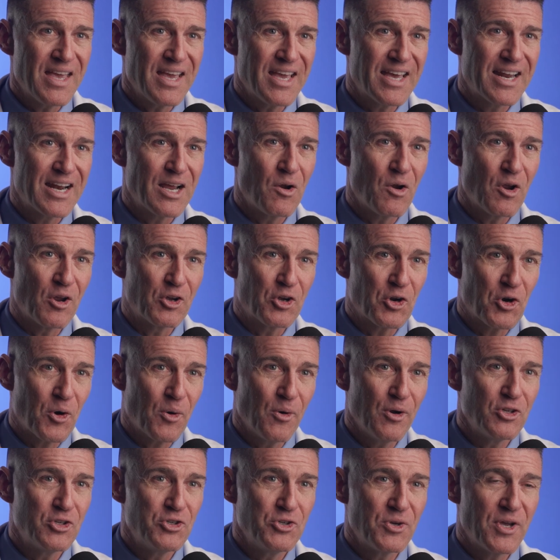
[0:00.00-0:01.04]
And I
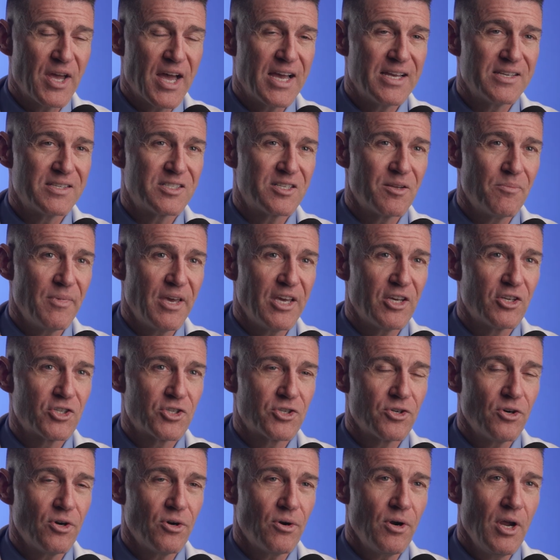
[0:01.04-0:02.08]
encourage you guys to make
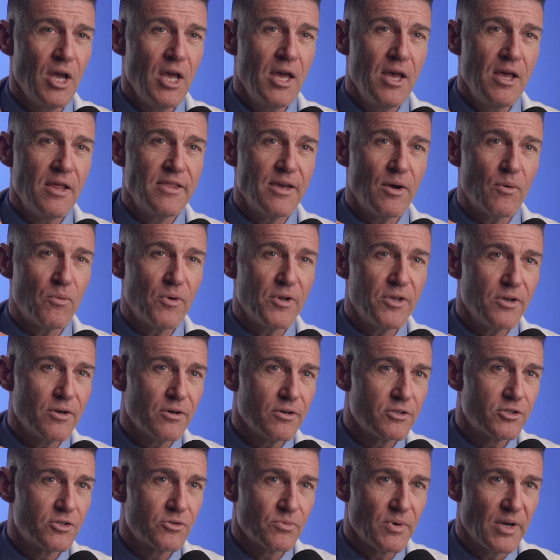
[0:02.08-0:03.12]
sure that when
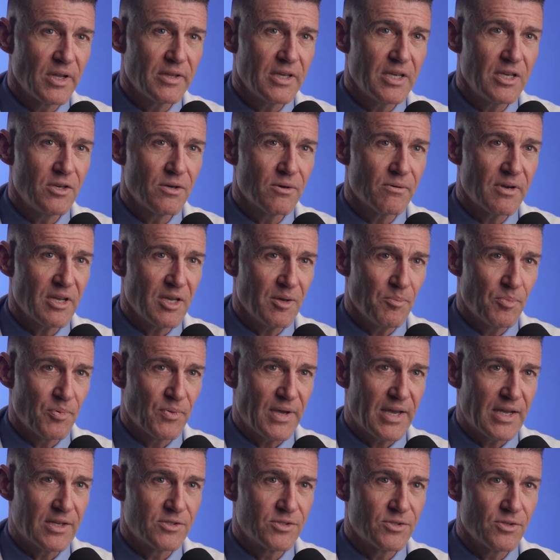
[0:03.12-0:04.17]
you're drilling your
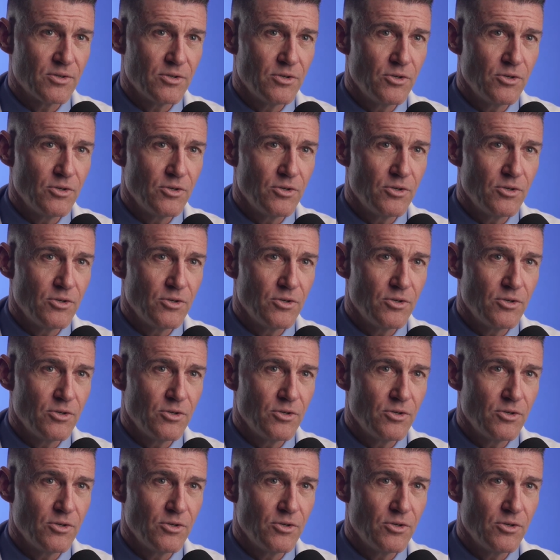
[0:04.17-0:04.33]
implants,